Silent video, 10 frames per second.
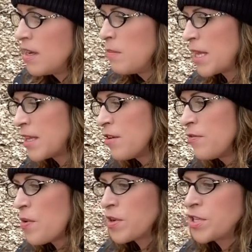But they'll
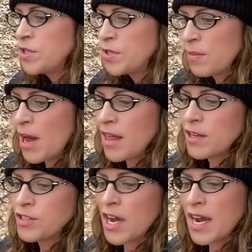force you to
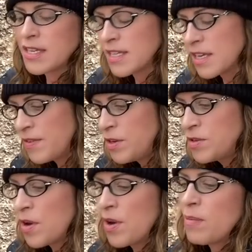apologize. And if you
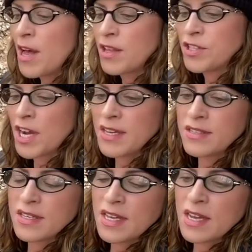don't apologize
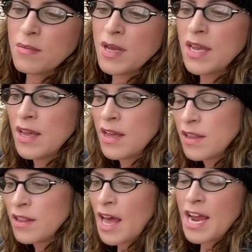to them,
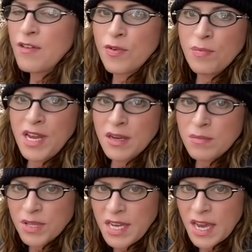life will be
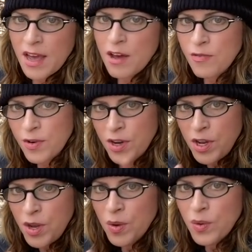complete hell for
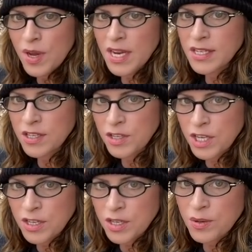you until
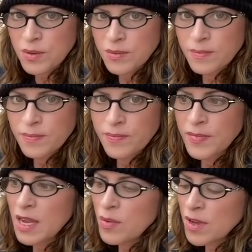you do.
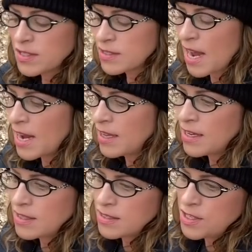They will
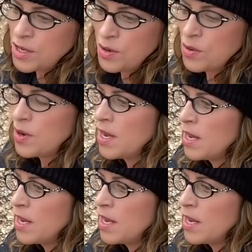silence you.